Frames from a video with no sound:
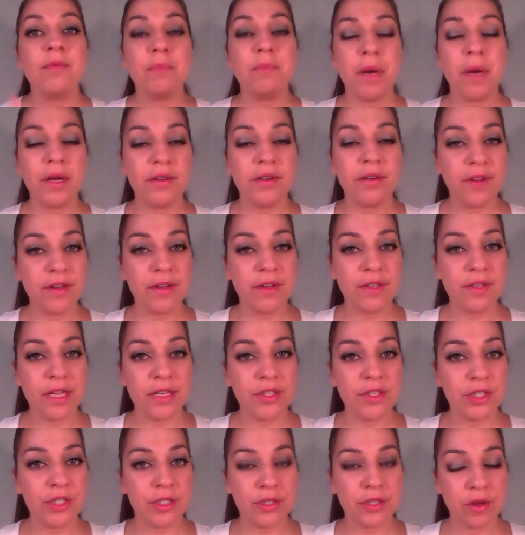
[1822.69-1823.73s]
powder
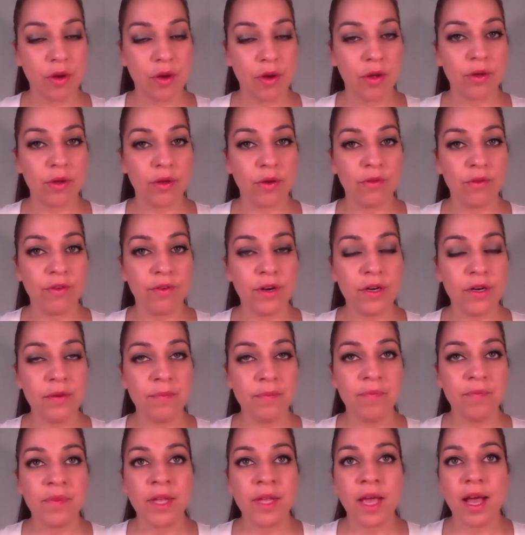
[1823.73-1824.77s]
foundation all over,
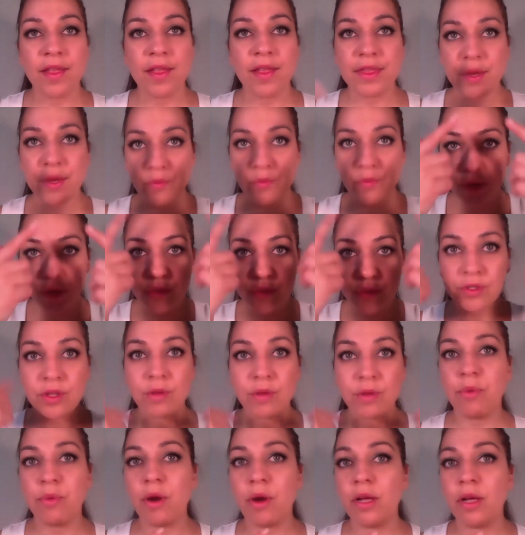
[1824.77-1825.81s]
and then we use the
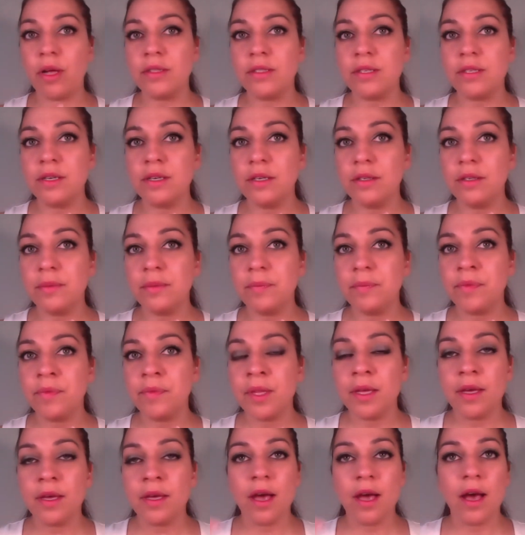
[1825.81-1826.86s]
bronzer,
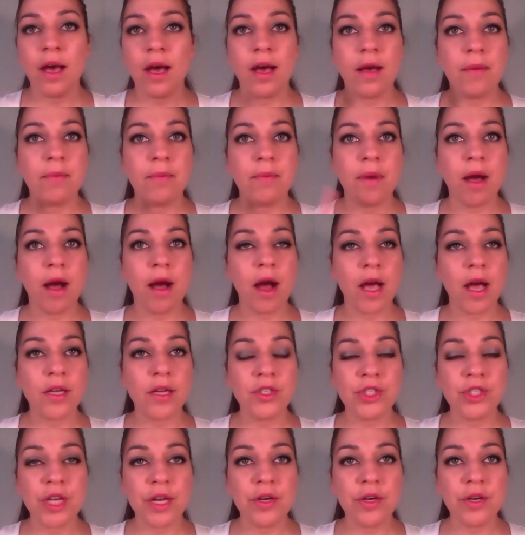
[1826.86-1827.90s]

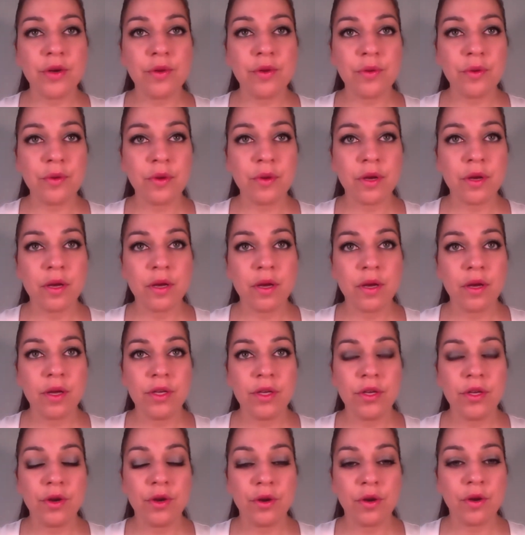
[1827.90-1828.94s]
eyeshadow,
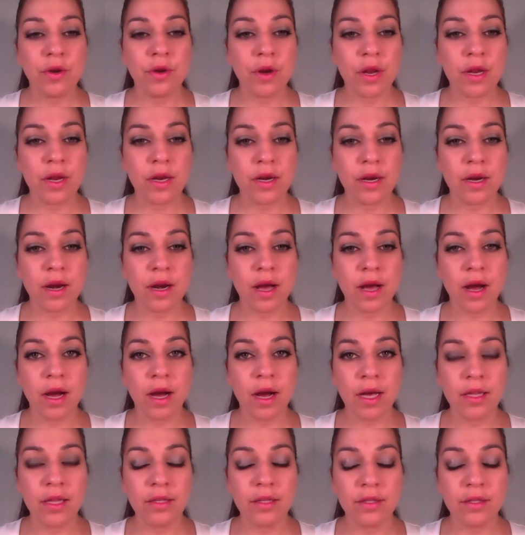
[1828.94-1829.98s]
your
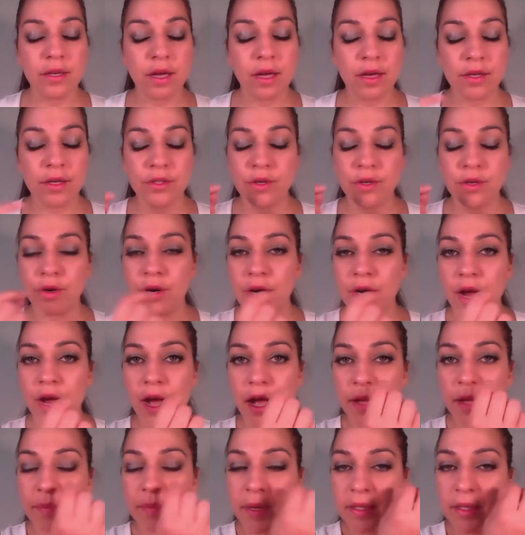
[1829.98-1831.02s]

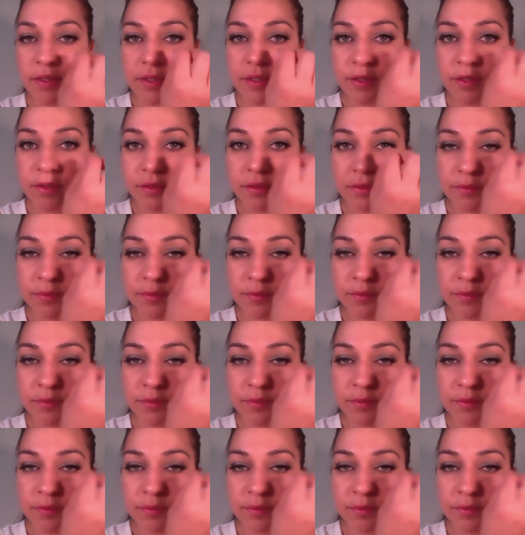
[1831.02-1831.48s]
eye pencil.